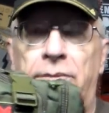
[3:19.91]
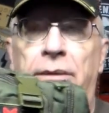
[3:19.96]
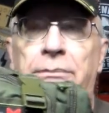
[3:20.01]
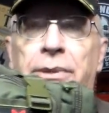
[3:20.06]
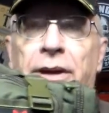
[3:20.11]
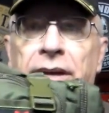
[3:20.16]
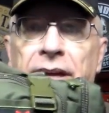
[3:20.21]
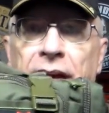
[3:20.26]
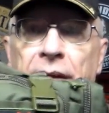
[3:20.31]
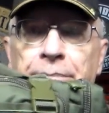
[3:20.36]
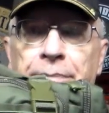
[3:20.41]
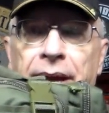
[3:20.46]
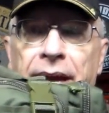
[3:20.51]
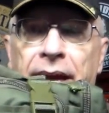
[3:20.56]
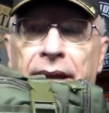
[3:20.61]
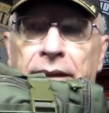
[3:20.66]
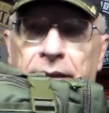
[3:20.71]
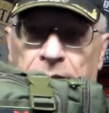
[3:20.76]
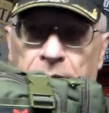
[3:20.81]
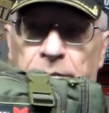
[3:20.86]
my bug out
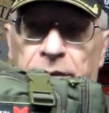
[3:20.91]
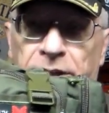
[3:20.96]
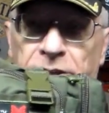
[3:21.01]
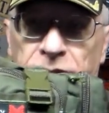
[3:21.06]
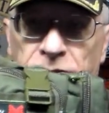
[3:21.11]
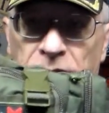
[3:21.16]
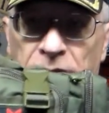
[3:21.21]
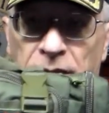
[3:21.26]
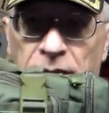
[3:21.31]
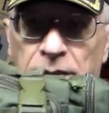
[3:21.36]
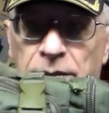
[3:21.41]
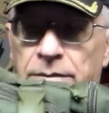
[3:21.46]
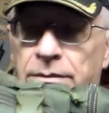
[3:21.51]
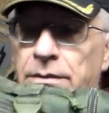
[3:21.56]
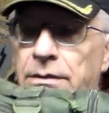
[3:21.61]
bag in my truck.